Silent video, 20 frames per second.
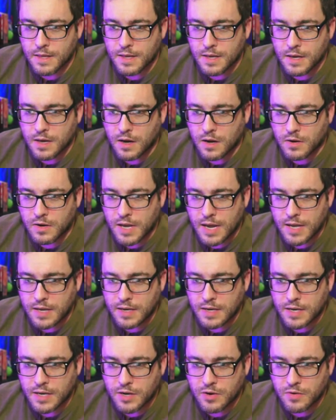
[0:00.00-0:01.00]
Okay,
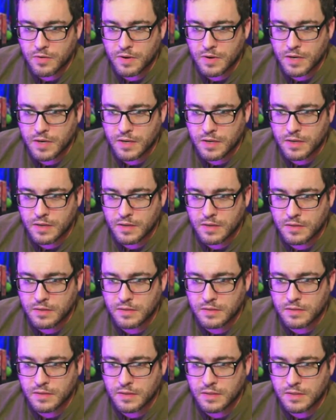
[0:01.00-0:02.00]
and here
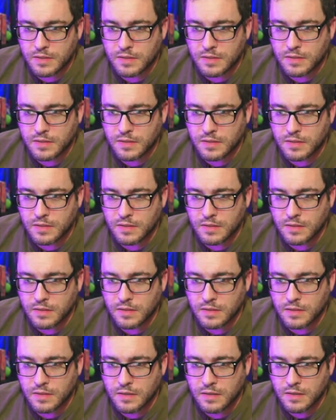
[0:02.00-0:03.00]
is let's see.